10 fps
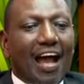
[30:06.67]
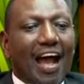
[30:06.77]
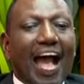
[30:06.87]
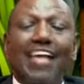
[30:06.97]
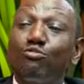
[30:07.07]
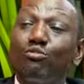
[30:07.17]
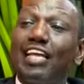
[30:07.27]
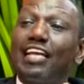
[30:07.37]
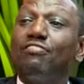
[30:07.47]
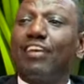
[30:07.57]
are you
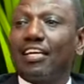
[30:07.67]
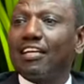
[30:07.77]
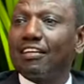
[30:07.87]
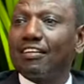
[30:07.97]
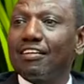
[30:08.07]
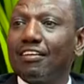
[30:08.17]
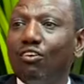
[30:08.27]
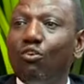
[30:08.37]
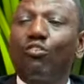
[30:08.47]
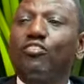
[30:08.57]
delivering
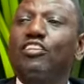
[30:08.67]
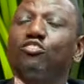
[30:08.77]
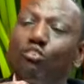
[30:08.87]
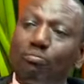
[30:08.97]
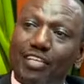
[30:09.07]
on the job